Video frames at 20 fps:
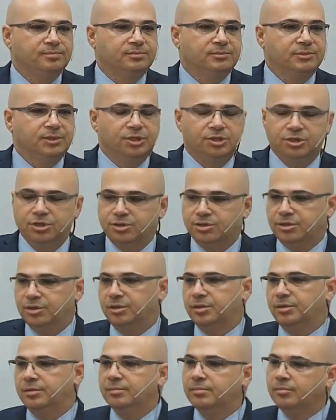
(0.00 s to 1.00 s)
The king
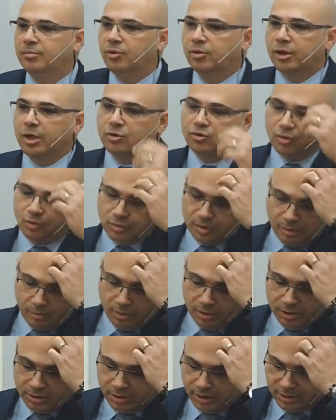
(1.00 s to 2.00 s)
noticed
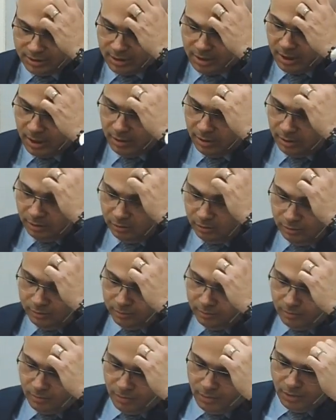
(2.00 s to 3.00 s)
and asked,
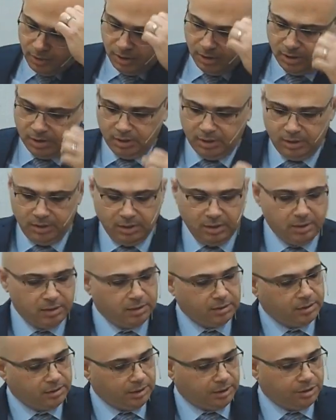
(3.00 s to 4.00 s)
Why is your
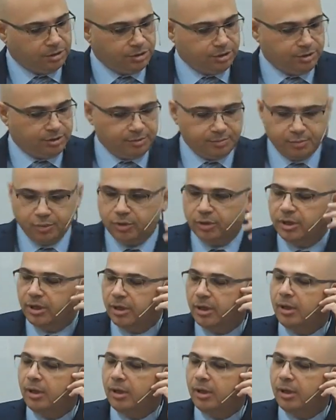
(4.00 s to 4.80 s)
face so saddened?